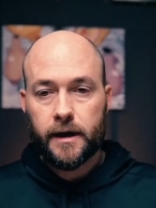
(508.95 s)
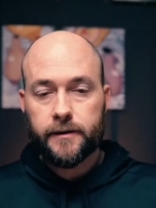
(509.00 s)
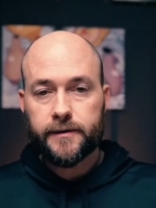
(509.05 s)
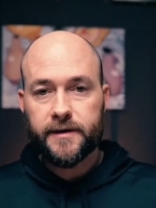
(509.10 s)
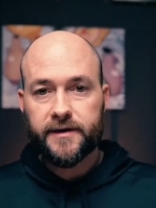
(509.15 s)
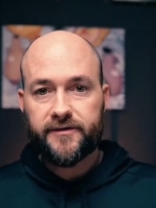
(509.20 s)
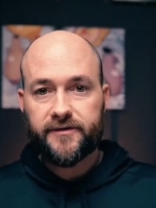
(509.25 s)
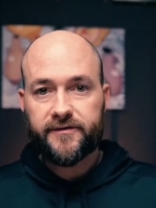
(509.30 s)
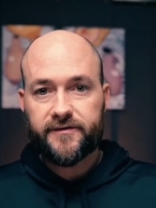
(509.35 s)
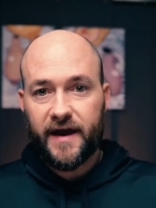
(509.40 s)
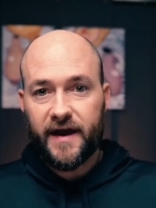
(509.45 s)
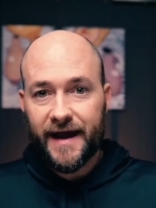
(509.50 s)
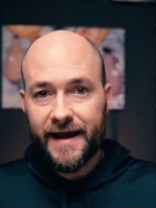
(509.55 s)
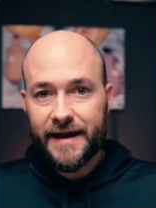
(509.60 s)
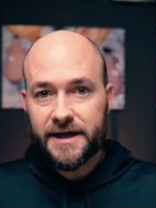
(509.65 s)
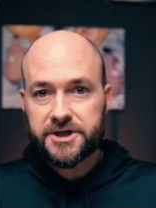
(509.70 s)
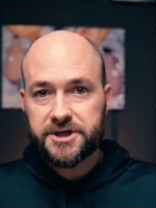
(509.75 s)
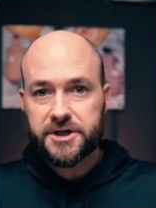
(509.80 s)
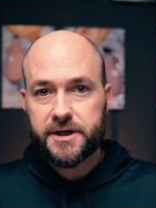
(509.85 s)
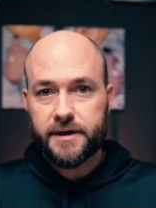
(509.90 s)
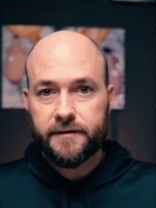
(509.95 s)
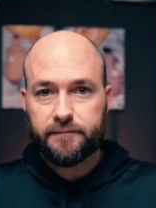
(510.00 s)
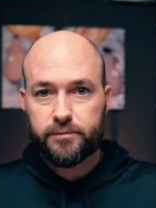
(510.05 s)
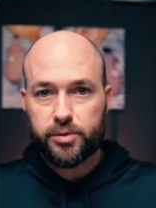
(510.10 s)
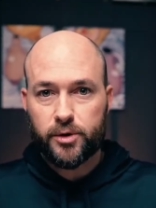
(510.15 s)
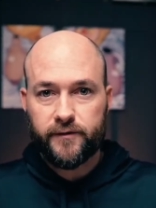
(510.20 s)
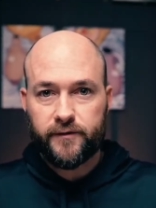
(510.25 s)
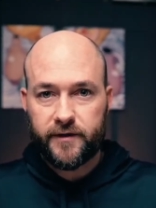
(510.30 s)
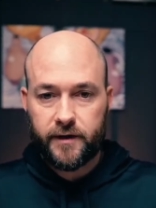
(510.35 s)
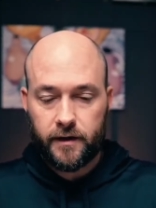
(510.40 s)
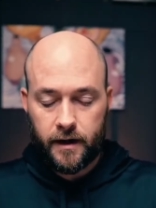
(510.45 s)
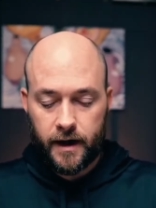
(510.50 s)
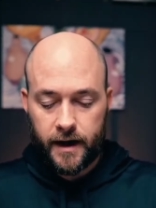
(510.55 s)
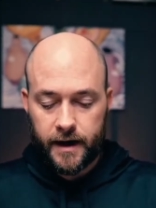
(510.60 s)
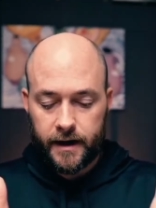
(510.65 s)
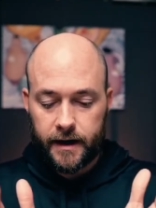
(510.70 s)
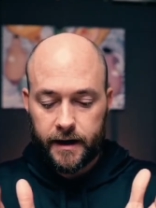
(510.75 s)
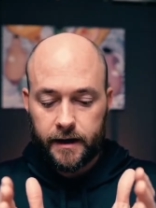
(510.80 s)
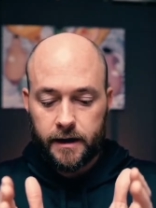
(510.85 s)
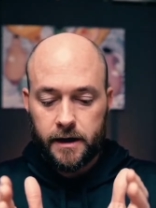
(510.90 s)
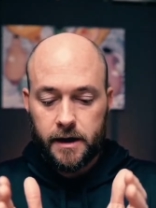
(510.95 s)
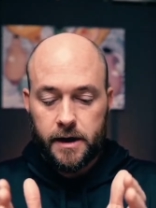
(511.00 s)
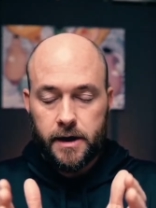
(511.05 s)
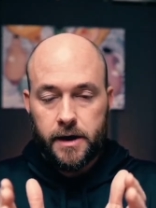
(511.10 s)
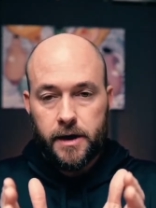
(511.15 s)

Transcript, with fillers: this tension of proving or hiding